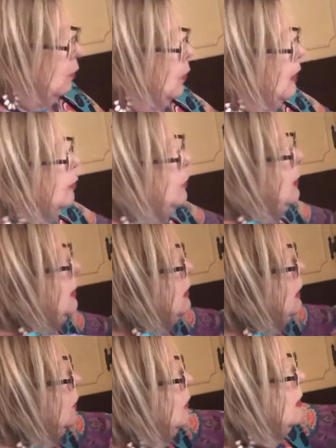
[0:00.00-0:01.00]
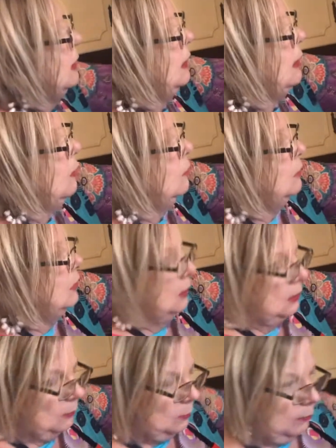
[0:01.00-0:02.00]
What I'm going to do is get
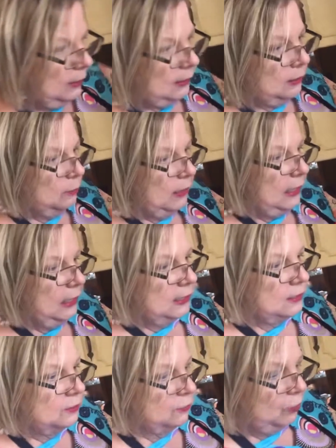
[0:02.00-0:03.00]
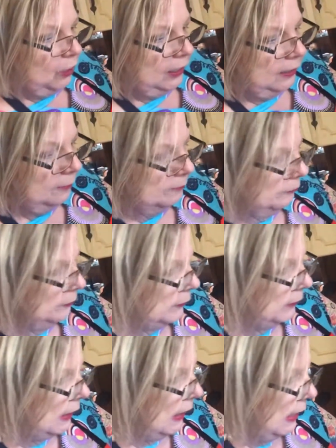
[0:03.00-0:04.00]
my hands free.
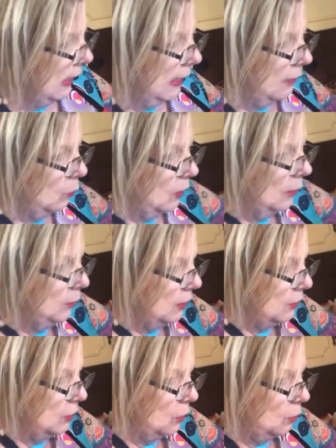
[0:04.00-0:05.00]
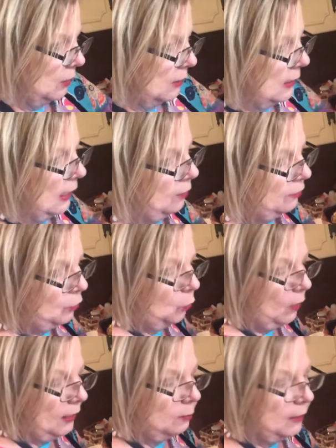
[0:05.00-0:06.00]
And what I'm going to do is now, if you
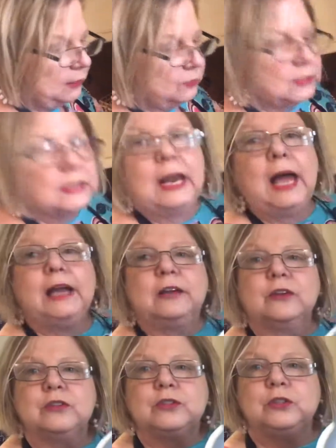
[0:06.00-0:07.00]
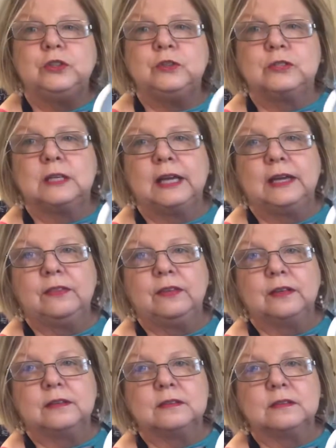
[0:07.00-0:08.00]
want to make the sliders, you use it like
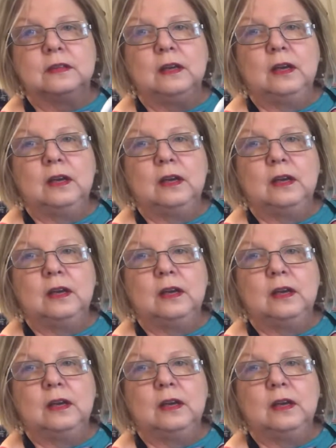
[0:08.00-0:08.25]
this.